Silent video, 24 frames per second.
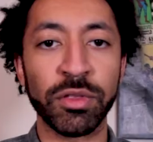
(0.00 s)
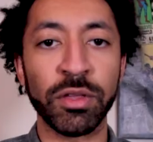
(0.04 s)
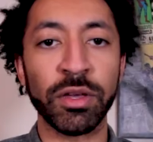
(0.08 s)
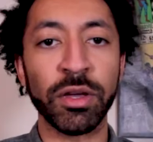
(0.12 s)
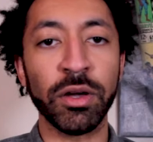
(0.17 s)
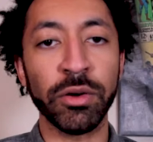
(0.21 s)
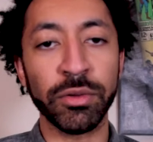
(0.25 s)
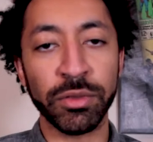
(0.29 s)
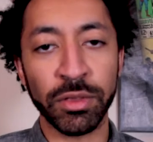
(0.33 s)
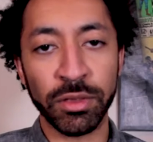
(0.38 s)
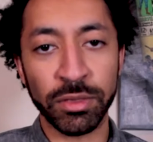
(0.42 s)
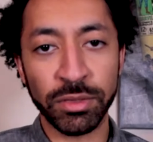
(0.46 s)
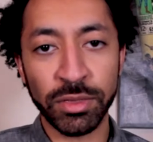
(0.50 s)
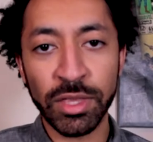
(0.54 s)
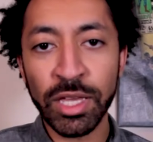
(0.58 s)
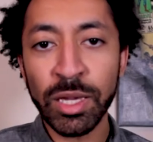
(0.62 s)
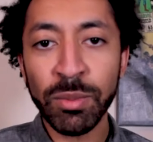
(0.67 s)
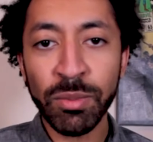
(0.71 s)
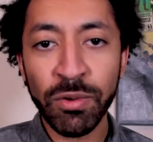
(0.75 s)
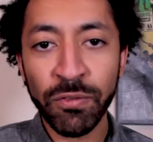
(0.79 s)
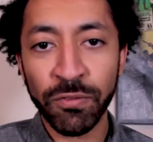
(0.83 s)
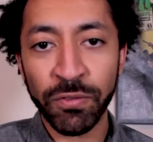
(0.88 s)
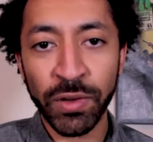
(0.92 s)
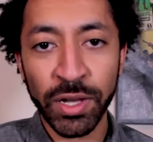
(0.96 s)
say, oh, the
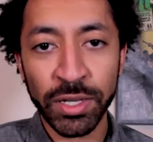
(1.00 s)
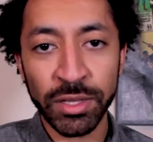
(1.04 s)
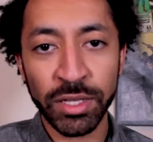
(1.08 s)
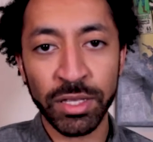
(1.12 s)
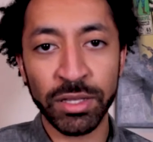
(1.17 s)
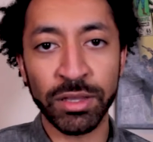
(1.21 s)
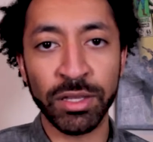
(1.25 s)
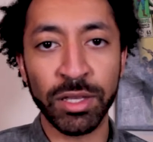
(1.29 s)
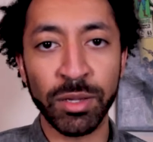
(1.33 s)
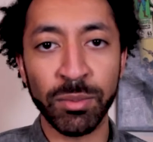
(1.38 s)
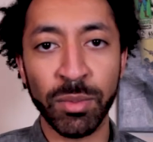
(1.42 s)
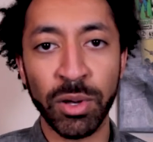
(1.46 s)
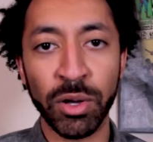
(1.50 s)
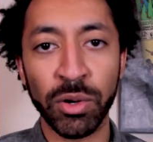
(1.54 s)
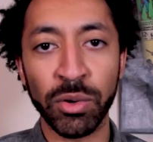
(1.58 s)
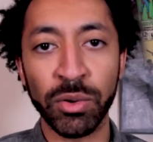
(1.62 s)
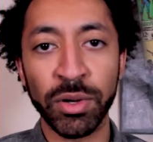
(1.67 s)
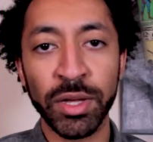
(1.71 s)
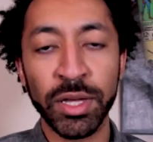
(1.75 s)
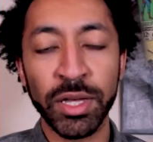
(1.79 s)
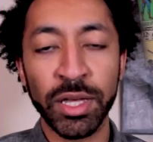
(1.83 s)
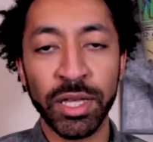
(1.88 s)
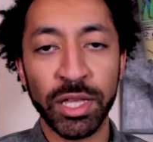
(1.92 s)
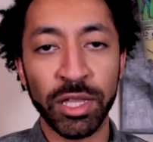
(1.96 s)
theme of Finding
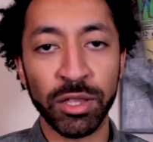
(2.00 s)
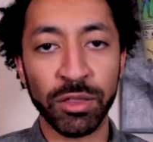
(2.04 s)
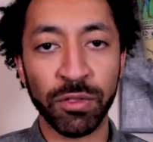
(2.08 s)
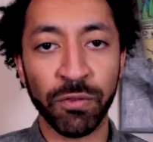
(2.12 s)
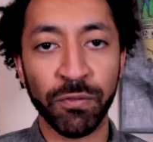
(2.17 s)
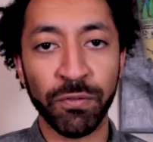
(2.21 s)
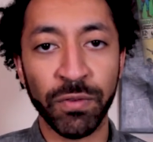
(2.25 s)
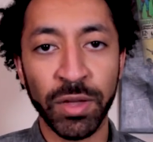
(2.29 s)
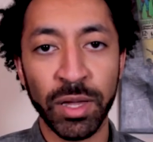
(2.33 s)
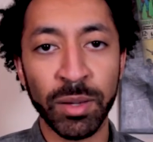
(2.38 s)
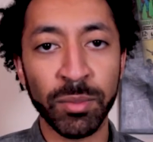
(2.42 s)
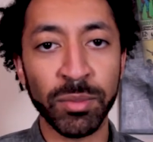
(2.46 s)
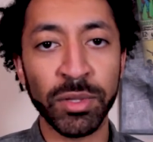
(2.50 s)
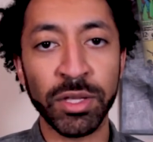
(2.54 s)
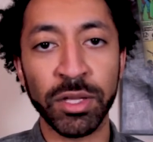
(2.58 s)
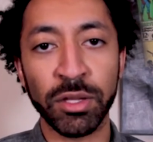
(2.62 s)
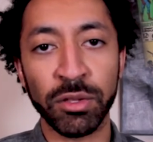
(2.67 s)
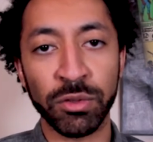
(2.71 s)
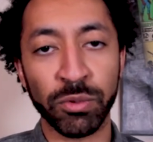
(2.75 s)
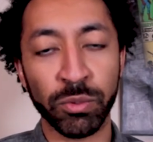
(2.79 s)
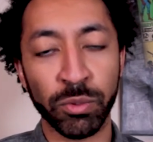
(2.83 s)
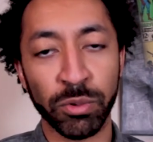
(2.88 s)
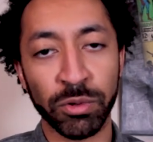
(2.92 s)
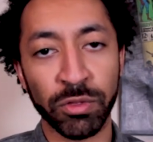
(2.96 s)
Nemo is family
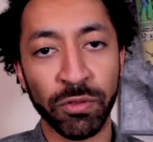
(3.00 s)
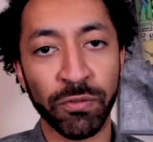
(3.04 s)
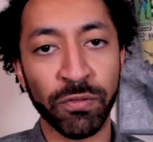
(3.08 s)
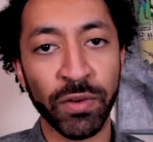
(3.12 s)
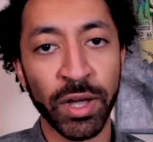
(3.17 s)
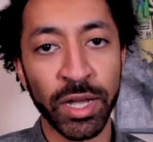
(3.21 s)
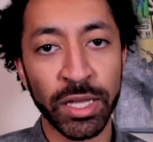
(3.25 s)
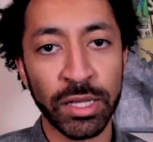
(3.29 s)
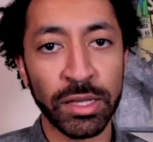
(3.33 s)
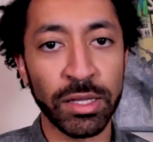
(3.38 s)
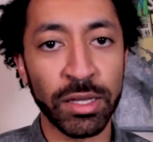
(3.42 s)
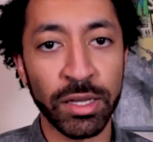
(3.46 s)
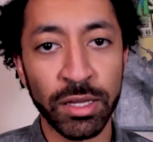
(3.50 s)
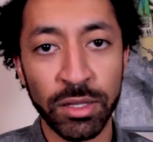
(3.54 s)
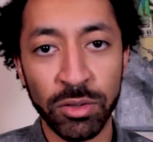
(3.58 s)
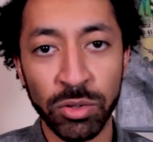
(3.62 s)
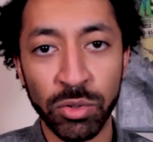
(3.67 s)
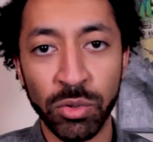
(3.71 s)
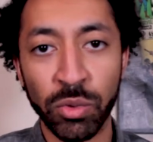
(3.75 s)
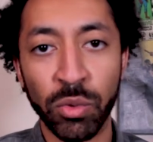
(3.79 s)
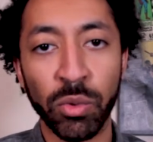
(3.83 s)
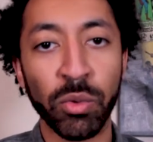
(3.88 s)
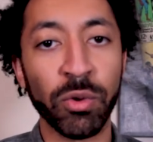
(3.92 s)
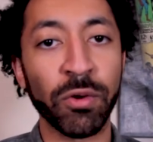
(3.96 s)
is worth
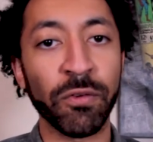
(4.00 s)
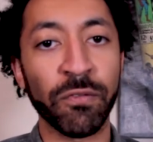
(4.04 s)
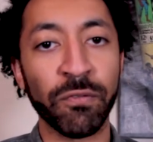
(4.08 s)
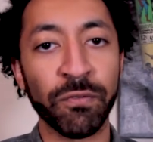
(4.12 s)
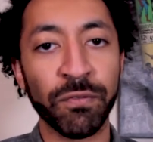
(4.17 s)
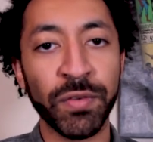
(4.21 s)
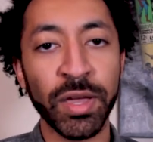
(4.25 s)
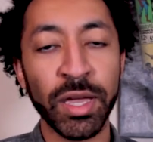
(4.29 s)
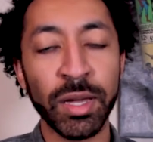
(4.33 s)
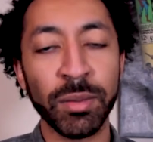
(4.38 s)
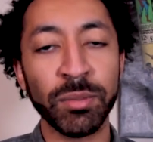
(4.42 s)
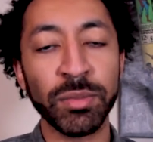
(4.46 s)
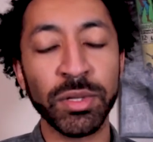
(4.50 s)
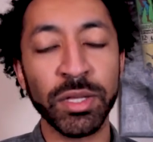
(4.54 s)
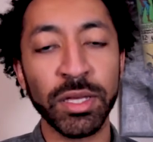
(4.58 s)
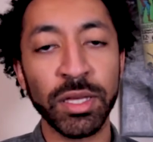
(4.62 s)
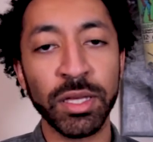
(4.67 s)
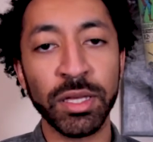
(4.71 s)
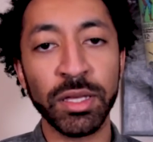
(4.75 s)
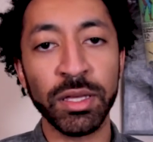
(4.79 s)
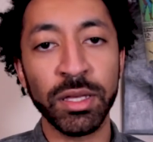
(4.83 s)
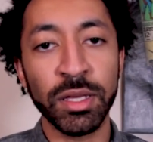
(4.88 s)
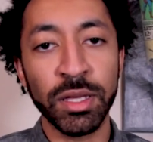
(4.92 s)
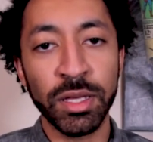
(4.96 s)
finding, or
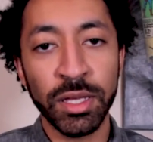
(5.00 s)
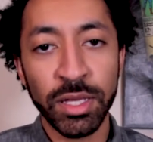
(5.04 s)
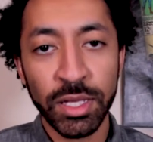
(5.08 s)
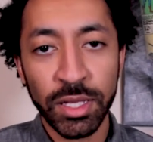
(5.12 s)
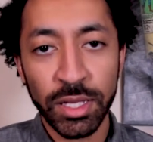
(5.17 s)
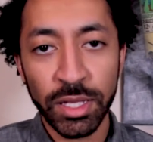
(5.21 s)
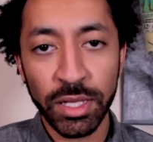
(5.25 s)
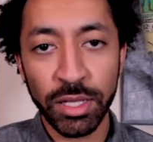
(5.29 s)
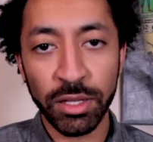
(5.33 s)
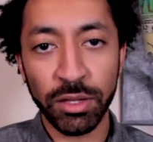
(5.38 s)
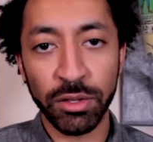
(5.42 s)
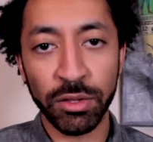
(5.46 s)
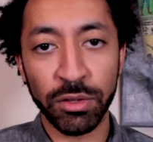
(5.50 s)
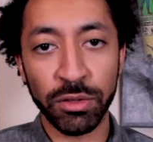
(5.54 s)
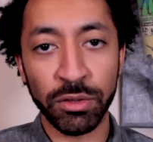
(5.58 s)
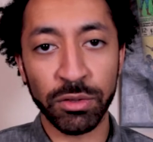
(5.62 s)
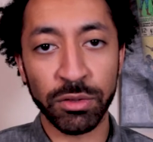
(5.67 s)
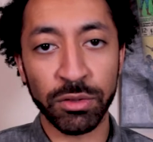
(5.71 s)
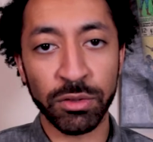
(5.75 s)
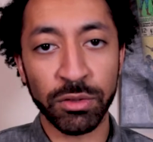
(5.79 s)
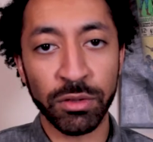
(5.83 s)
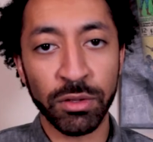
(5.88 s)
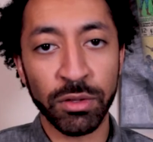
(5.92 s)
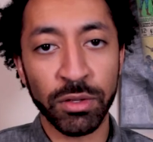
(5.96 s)
family
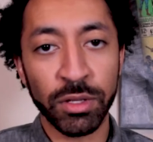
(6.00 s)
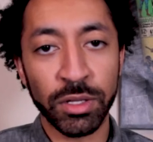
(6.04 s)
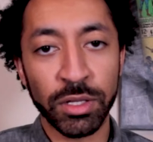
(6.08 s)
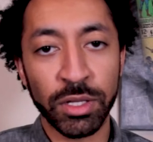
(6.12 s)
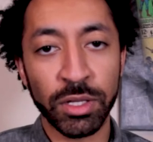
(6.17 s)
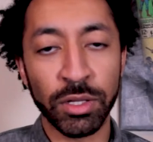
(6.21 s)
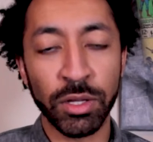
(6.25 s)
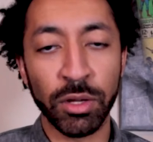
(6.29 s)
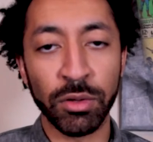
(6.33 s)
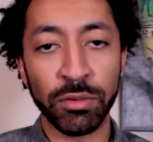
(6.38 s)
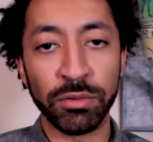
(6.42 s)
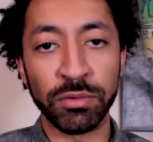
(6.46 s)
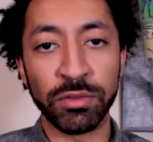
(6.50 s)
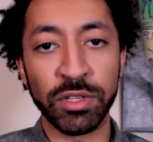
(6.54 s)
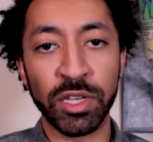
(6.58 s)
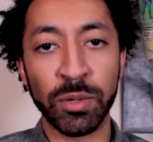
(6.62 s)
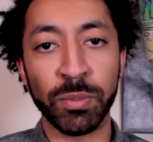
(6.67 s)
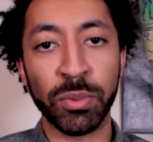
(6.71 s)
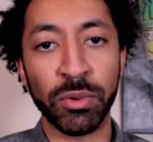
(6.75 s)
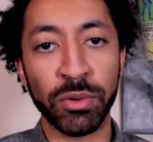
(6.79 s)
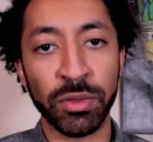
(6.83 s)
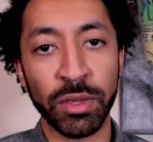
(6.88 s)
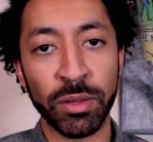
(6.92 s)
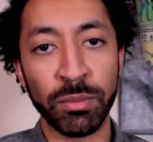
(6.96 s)
is, you know,
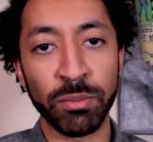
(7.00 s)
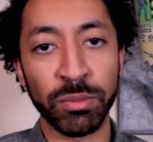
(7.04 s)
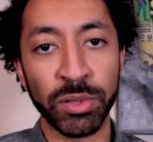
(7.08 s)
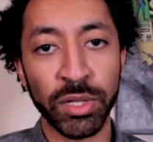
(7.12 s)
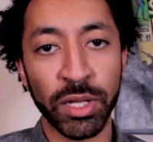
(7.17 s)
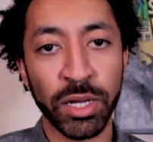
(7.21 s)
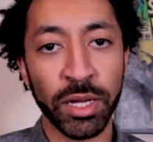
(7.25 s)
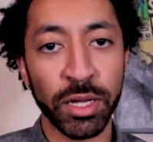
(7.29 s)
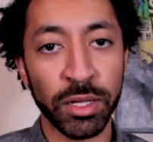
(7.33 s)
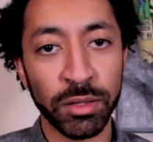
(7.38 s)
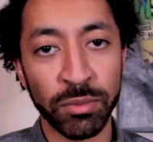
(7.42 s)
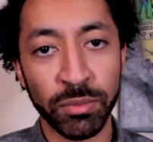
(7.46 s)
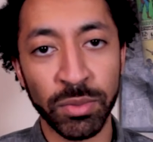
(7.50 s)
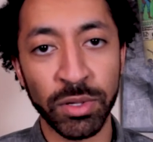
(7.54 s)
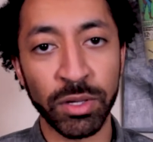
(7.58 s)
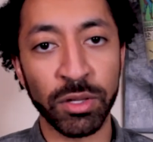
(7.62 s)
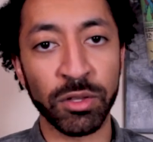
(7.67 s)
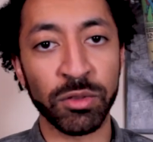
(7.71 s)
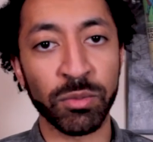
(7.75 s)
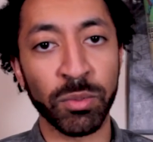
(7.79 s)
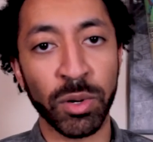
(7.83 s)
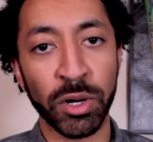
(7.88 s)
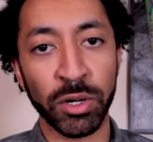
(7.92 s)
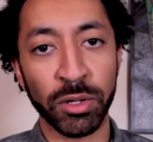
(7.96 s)
deeper than blood
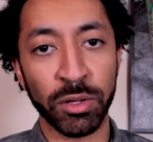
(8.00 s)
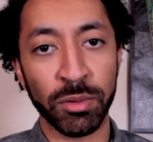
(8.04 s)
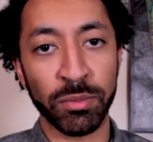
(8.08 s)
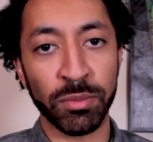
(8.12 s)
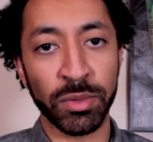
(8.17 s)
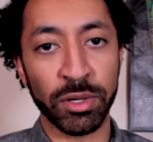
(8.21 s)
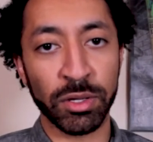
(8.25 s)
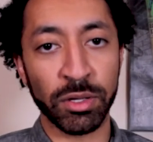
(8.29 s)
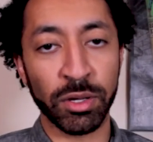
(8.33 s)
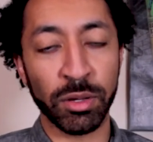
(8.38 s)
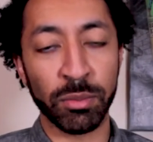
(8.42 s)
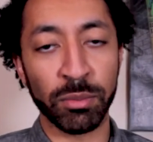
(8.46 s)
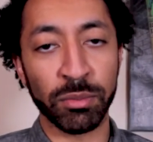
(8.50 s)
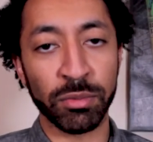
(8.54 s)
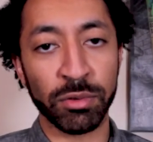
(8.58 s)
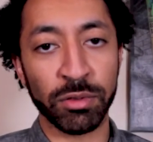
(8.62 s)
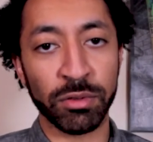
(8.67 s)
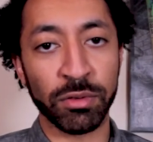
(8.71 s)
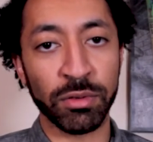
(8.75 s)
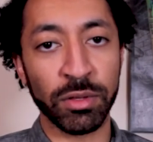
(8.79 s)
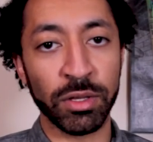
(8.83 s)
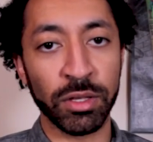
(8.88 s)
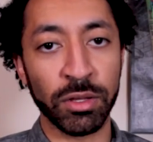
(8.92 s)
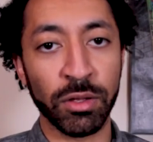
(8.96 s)
because Marlin
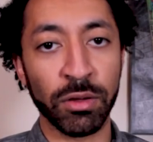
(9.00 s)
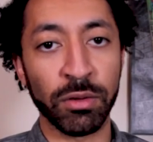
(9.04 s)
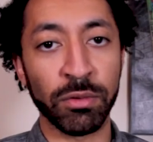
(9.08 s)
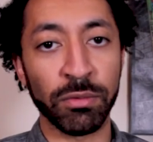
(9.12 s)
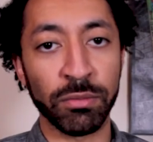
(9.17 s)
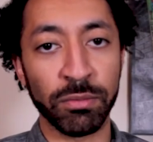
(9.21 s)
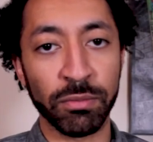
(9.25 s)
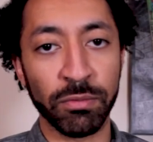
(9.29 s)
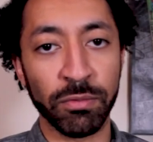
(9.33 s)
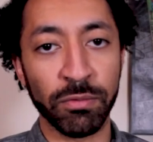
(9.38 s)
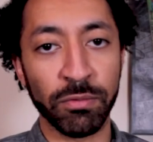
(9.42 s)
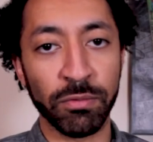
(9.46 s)
becomes, you know,